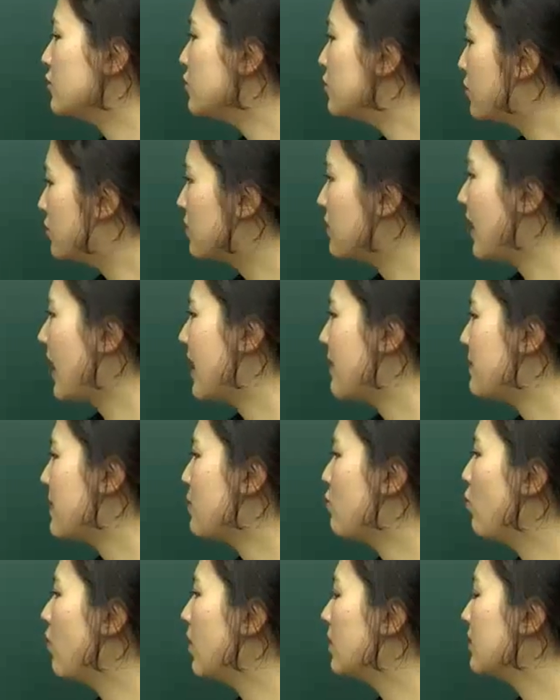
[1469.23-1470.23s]
do type
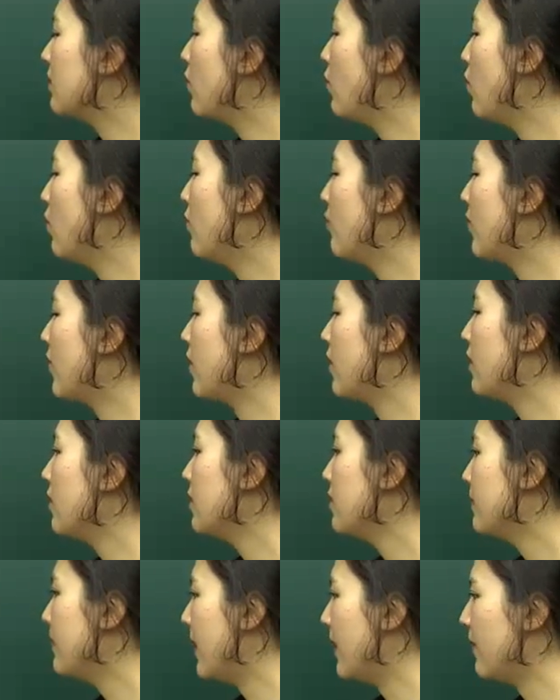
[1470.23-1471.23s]
in 1 over
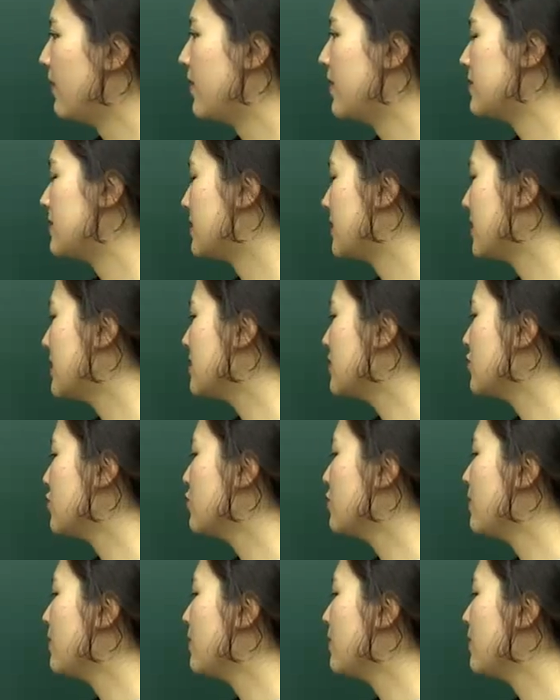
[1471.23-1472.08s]
parenthesis 2